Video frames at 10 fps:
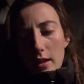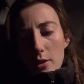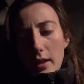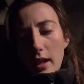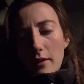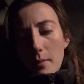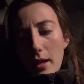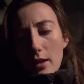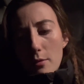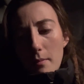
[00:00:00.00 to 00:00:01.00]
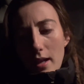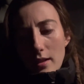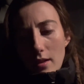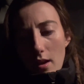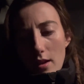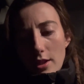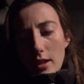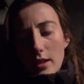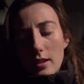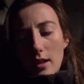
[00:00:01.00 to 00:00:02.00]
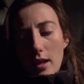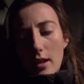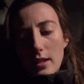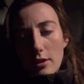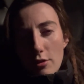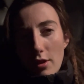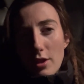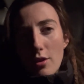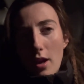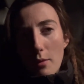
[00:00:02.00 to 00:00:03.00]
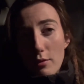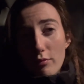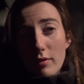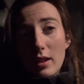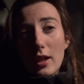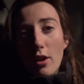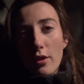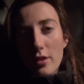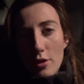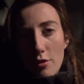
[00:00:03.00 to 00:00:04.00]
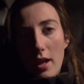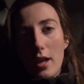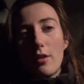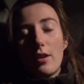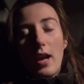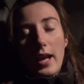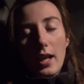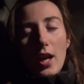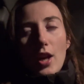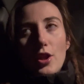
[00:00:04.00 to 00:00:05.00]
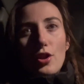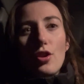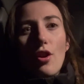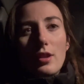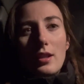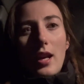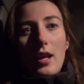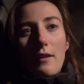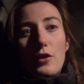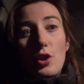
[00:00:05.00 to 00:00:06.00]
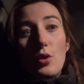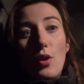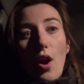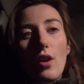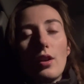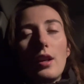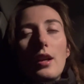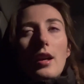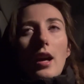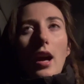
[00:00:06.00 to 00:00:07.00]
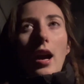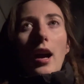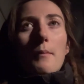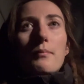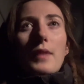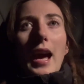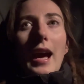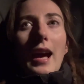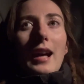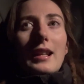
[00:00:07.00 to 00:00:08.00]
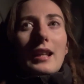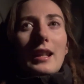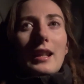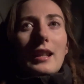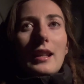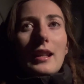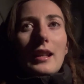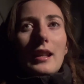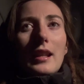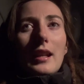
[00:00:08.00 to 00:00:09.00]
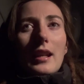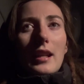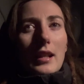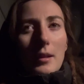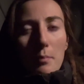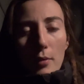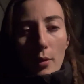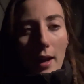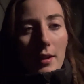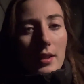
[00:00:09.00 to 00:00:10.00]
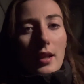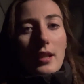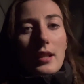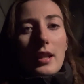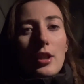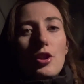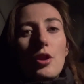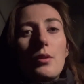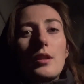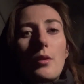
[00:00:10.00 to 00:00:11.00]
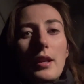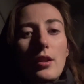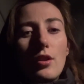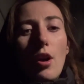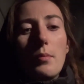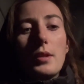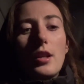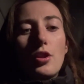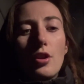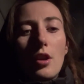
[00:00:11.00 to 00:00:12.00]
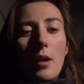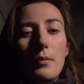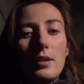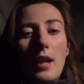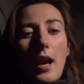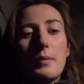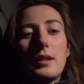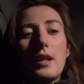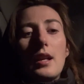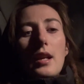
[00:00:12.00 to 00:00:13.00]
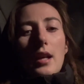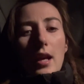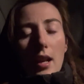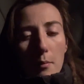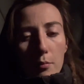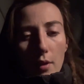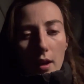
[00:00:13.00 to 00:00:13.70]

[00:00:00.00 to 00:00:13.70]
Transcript: gave him that little massage, and I was really concentrating on like just not staying for too long. And he blew out, he started to lick and chew. And so I stopped and I just took a couple steps. And